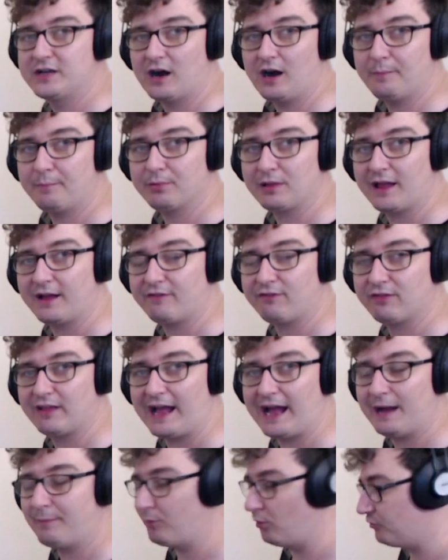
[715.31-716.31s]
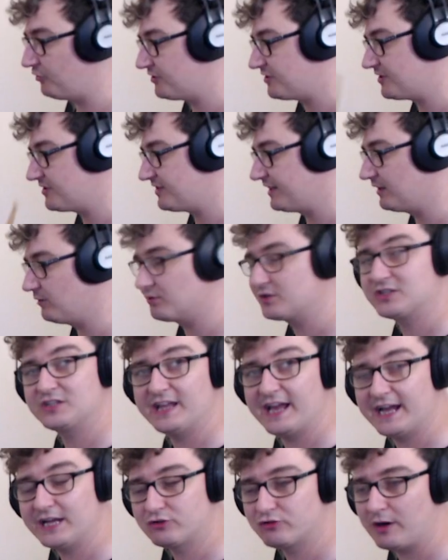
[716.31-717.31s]
you can't play a flam or just a simple
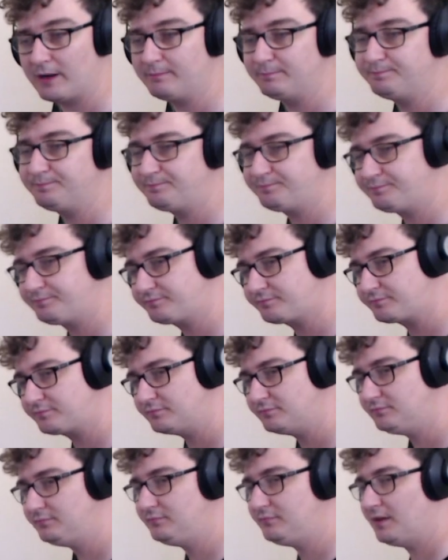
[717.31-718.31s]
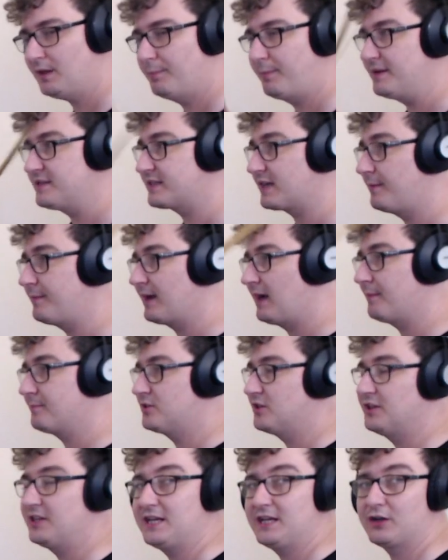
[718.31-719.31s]
snare drum, but he's coming
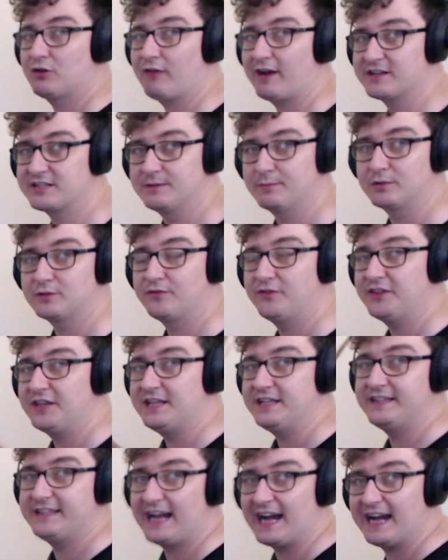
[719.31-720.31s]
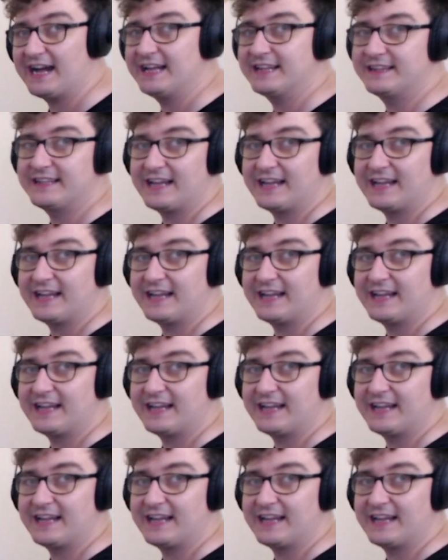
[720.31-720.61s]
up to the crescendo for the da